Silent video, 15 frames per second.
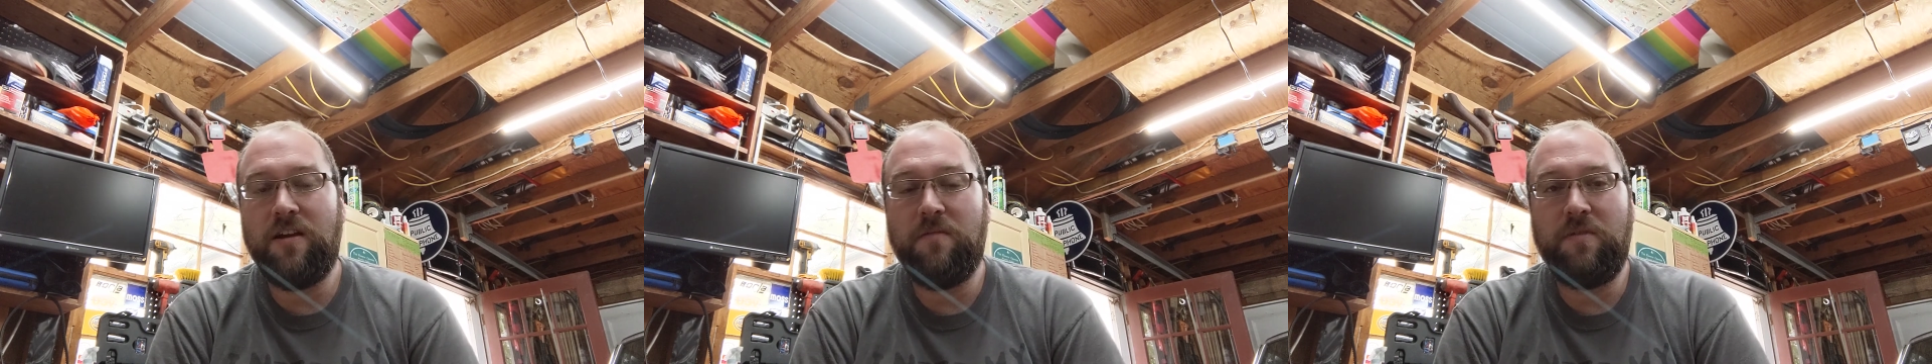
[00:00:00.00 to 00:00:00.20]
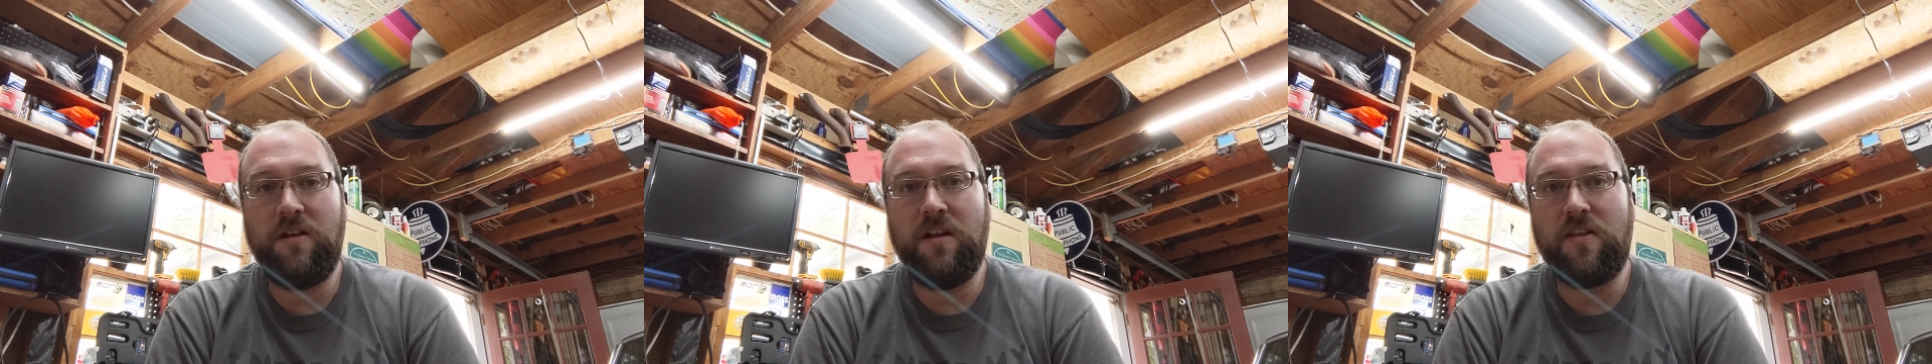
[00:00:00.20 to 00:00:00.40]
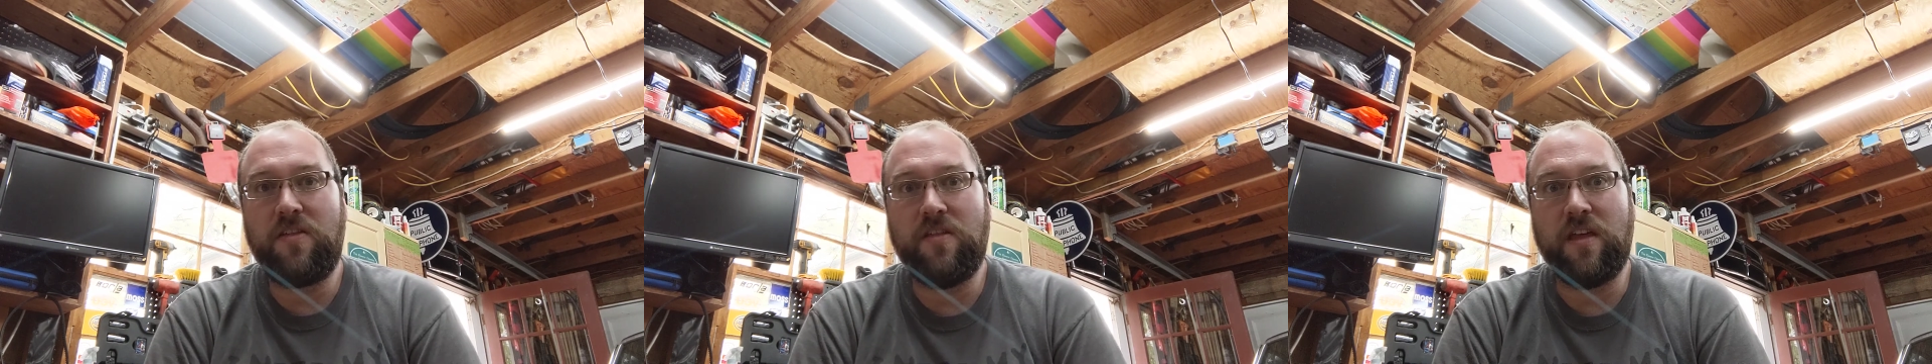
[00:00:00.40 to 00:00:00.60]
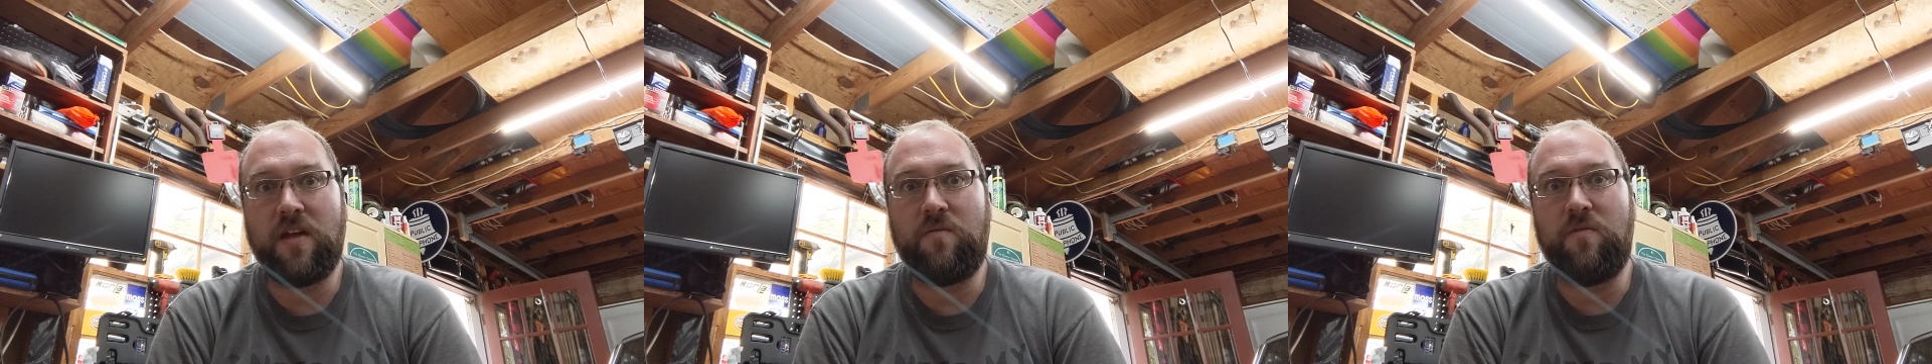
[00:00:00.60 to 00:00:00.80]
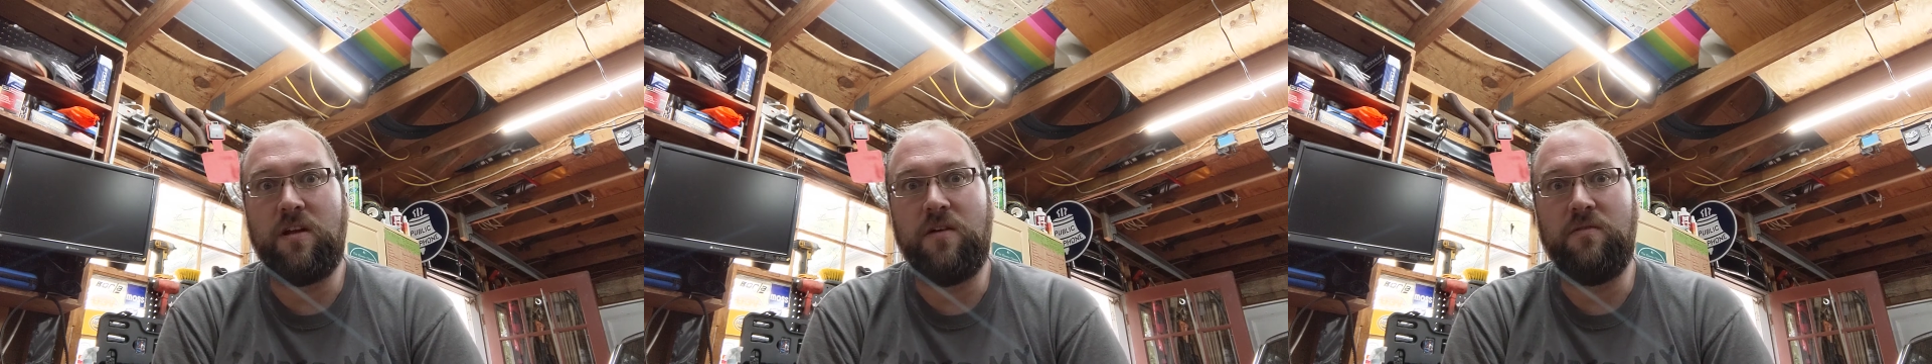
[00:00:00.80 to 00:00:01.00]
but nothing like
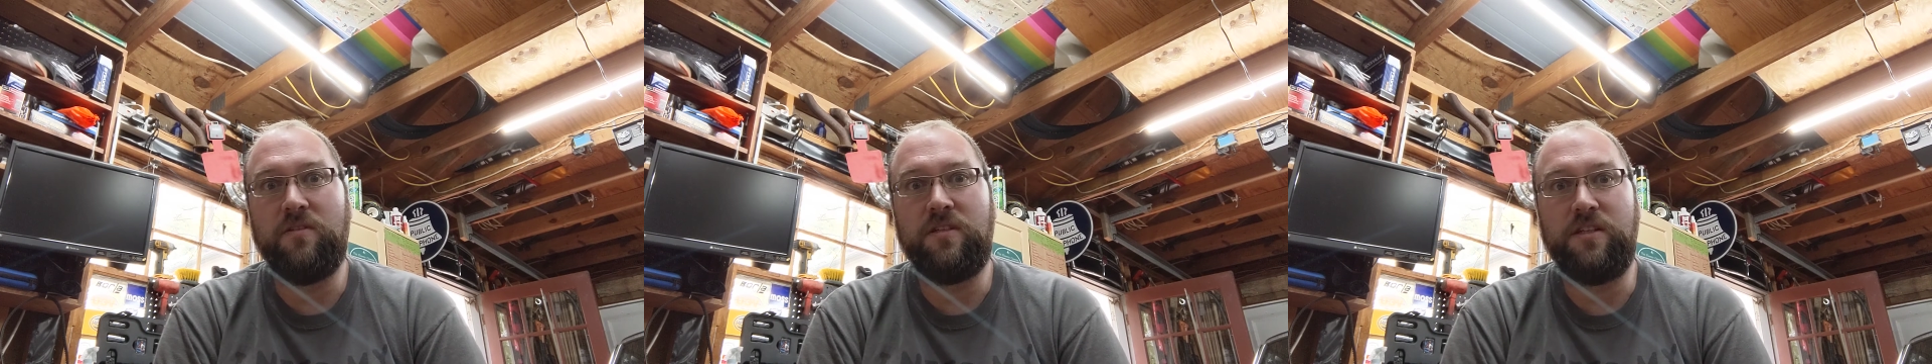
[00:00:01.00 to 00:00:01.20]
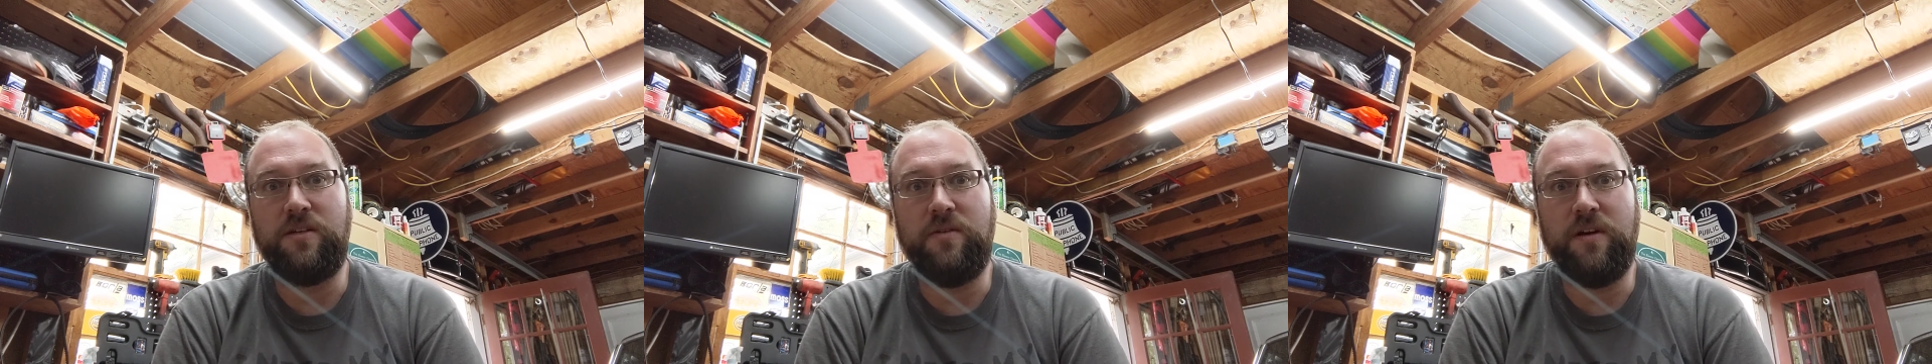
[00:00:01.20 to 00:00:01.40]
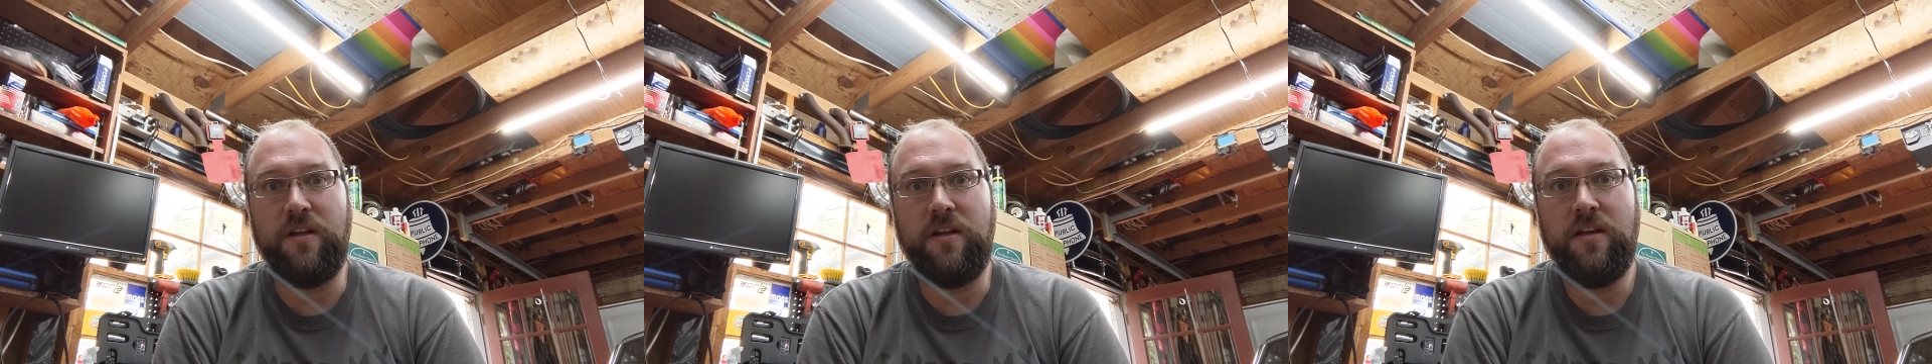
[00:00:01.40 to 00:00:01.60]
what I was doing,